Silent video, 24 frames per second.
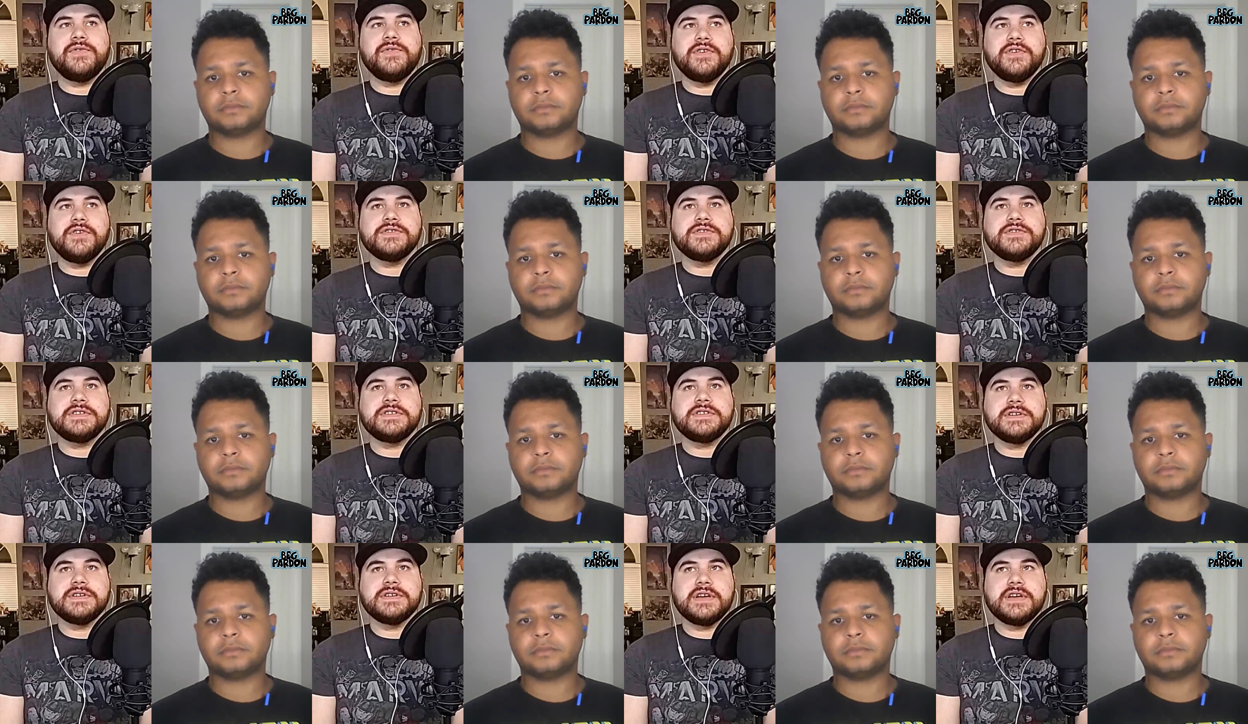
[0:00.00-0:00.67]
Speaker 1: the
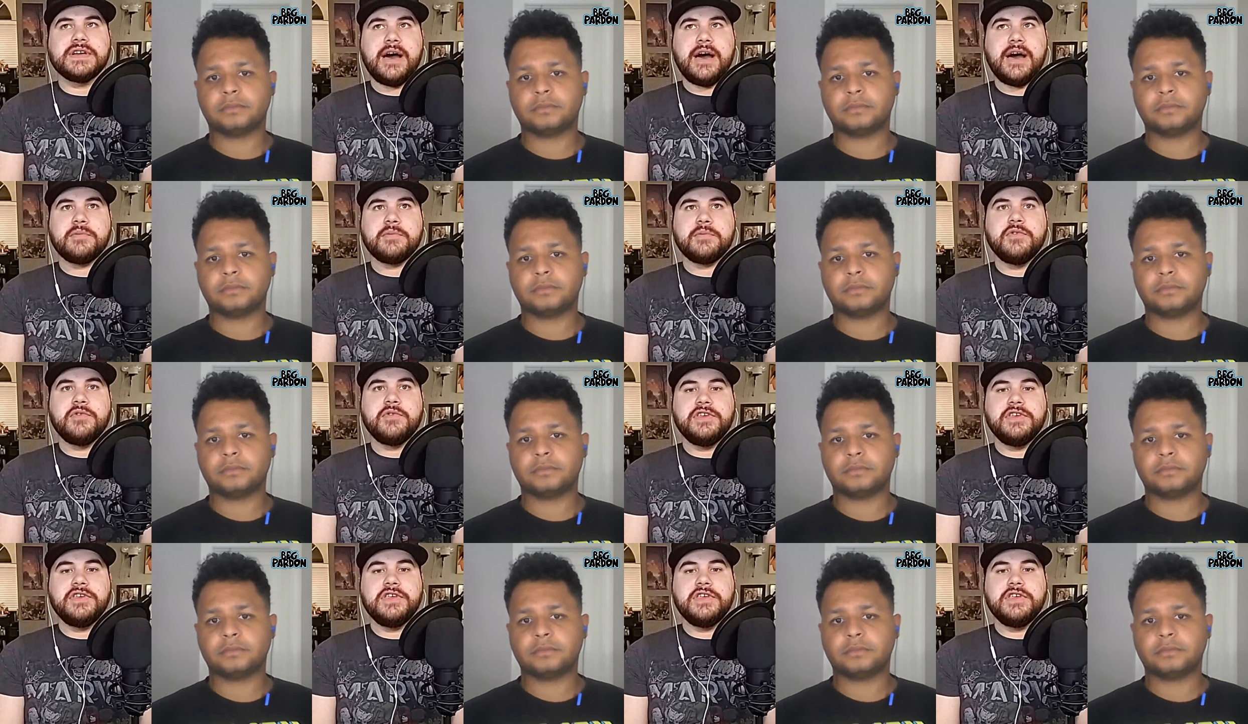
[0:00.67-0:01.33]
first
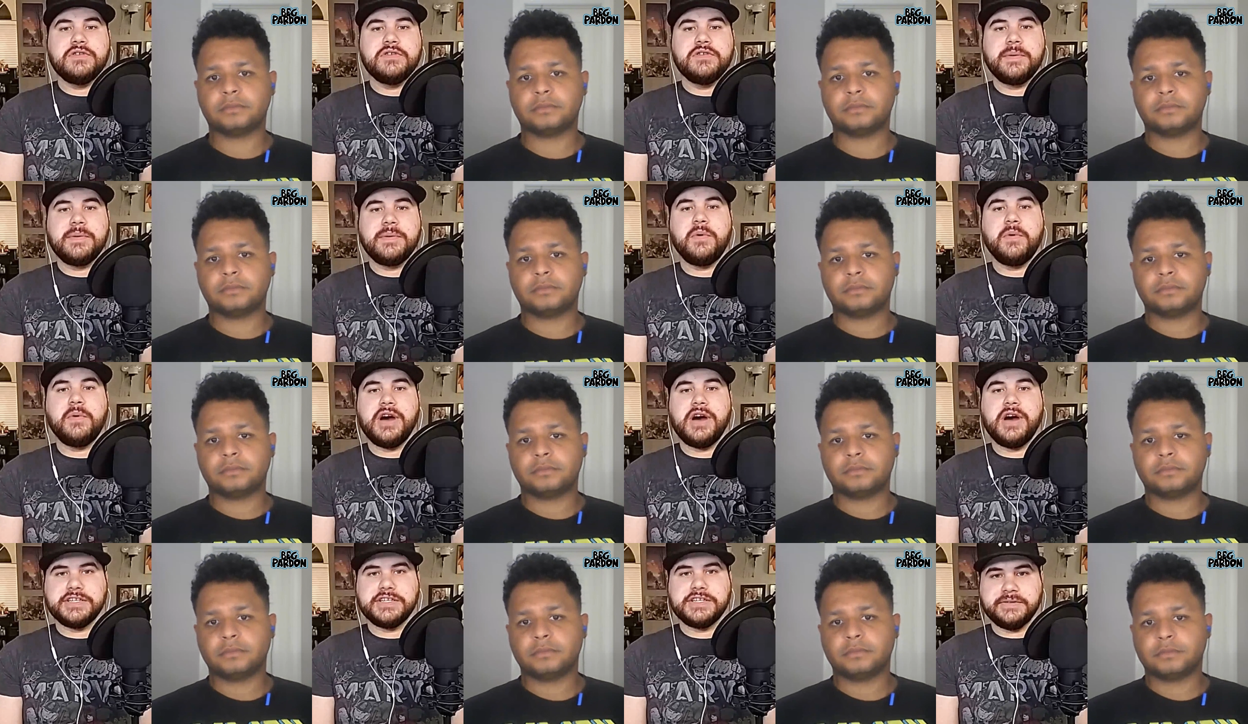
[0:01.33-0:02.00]
comic movie you
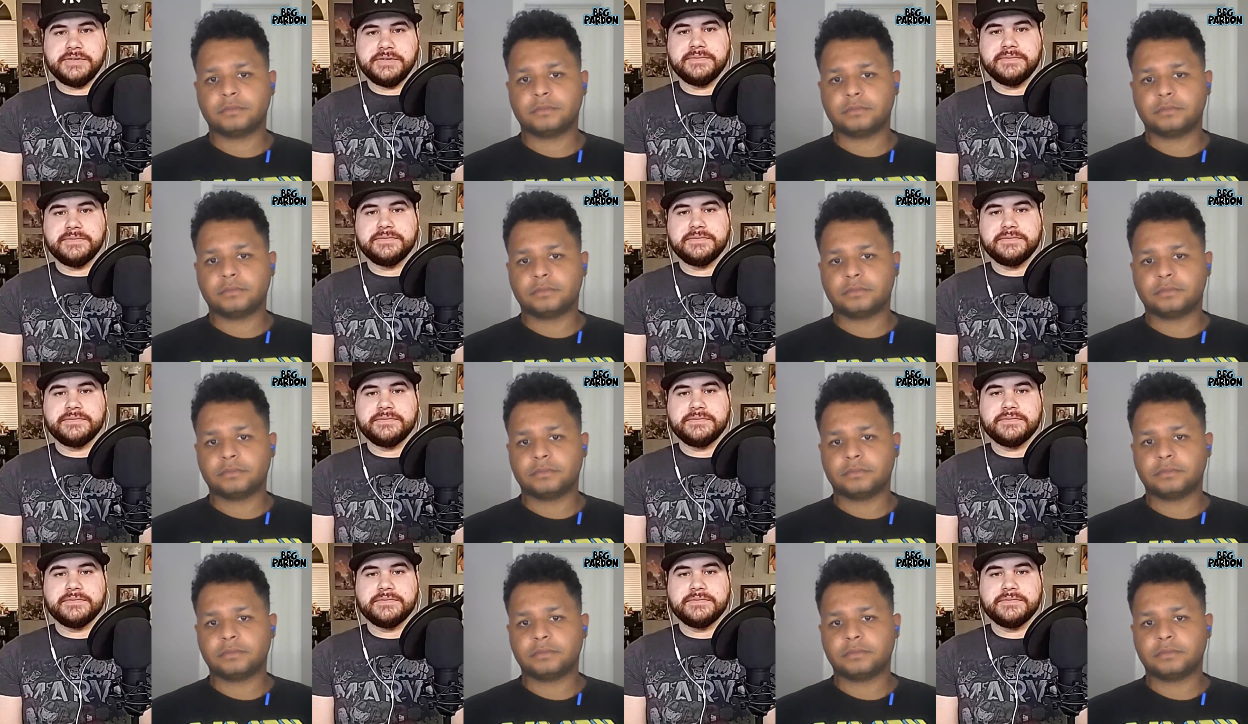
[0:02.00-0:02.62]
remember watching?